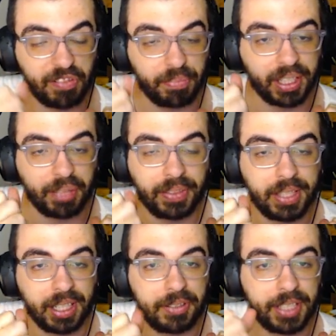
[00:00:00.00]
But if
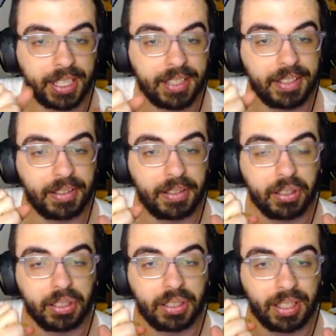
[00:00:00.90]
done right,
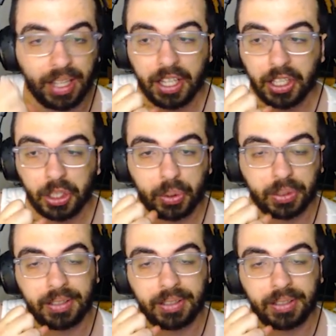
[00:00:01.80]
you could